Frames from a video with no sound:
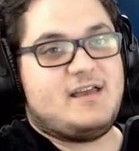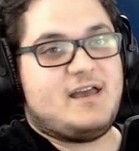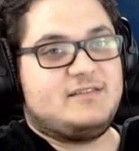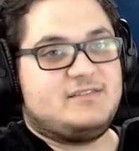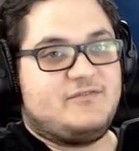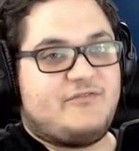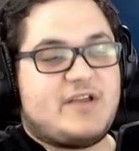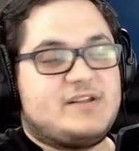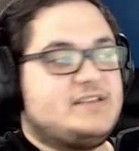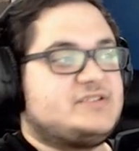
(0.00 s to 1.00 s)
the
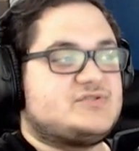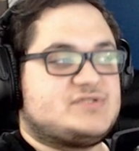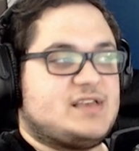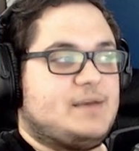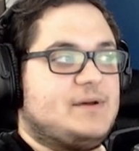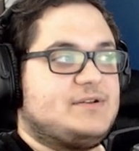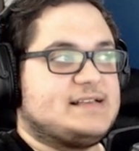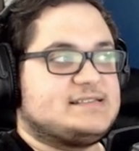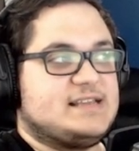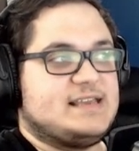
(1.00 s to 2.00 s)
very least you can say about
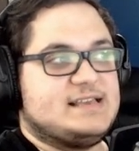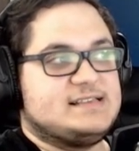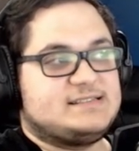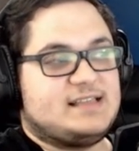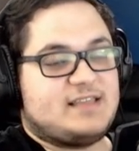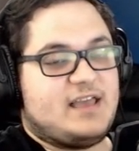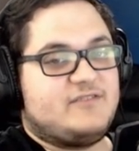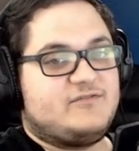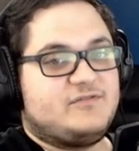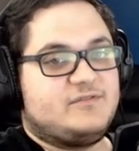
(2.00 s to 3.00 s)
Destiny is that they
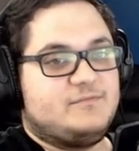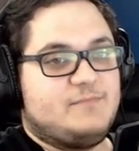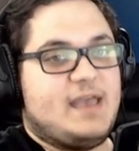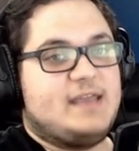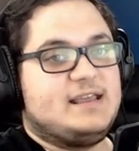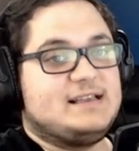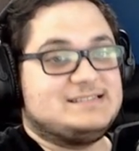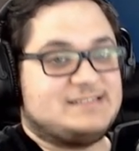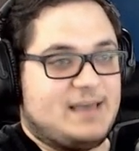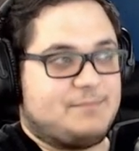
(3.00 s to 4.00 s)
have made
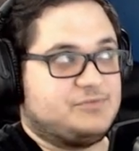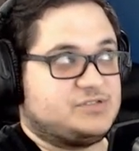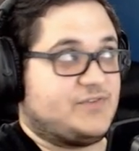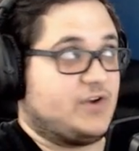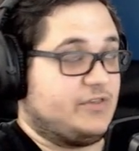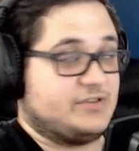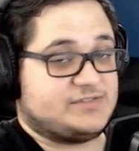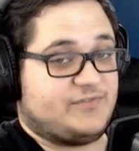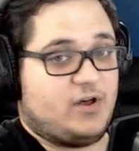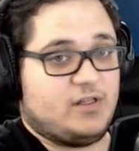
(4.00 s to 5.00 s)
examples for others
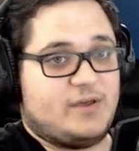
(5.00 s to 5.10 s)
to follow.